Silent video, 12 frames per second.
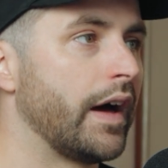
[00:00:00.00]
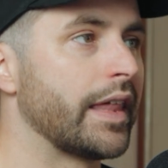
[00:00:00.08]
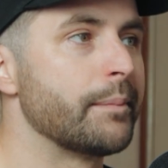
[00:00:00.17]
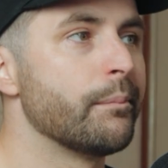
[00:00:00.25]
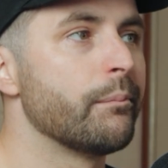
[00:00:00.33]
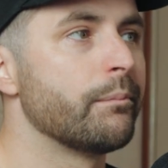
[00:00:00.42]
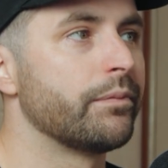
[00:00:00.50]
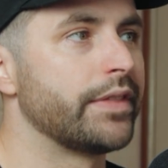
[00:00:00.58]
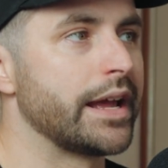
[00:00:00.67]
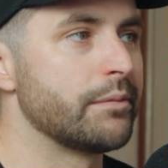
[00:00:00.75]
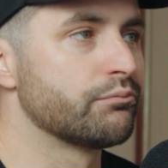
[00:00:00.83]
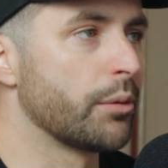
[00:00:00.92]
And then
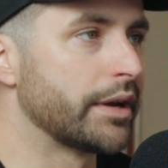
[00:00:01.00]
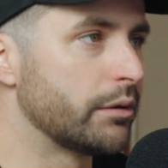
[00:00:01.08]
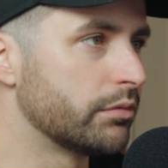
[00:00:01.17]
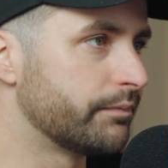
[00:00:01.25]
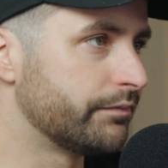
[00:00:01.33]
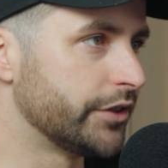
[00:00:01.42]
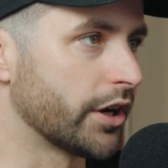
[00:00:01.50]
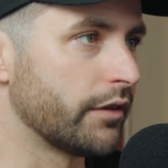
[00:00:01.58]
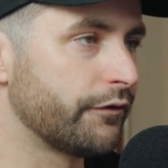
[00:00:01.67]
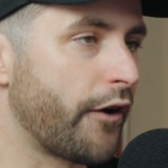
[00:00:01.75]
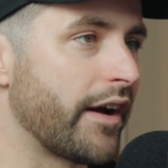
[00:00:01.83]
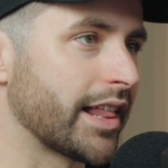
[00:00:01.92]
they probably,
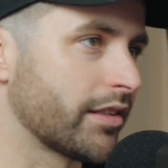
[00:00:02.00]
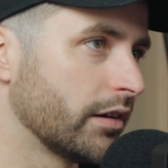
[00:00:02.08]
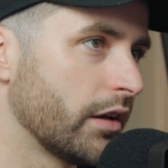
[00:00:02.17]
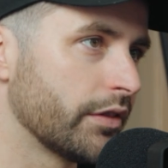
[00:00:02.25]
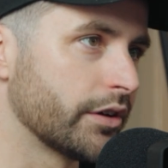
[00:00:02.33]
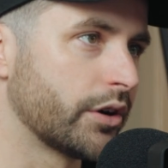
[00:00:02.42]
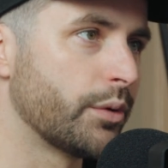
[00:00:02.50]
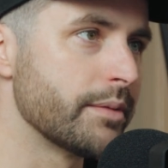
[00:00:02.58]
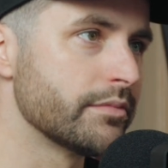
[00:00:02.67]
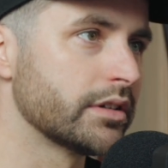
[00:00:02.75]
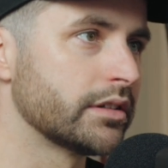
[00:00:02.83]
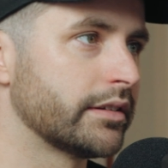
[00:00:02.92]
finance a lot of the
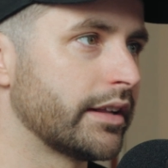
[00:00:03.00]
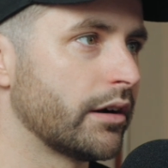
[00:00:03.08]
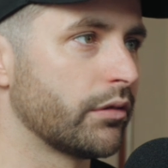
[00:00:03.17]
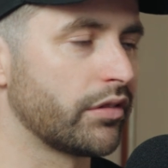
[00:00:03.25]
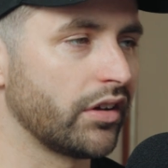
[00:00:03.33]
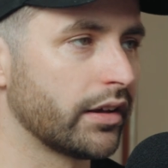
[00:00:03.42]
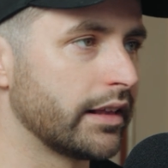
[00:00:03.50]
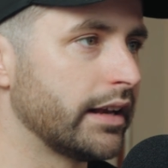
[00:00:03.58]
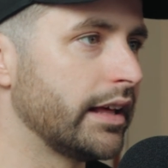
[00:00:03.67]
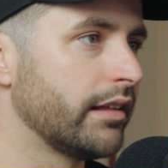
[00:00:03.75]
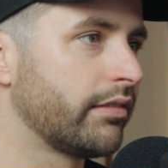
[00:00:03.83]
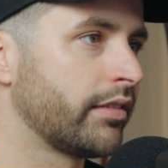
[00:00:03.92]
equipment. They'll sign the
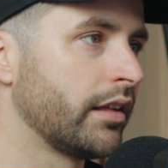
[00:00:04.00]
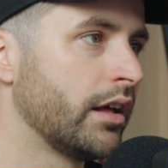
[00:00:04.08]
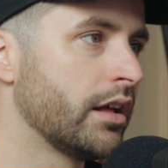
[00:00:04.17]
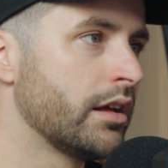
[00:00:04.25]
lease.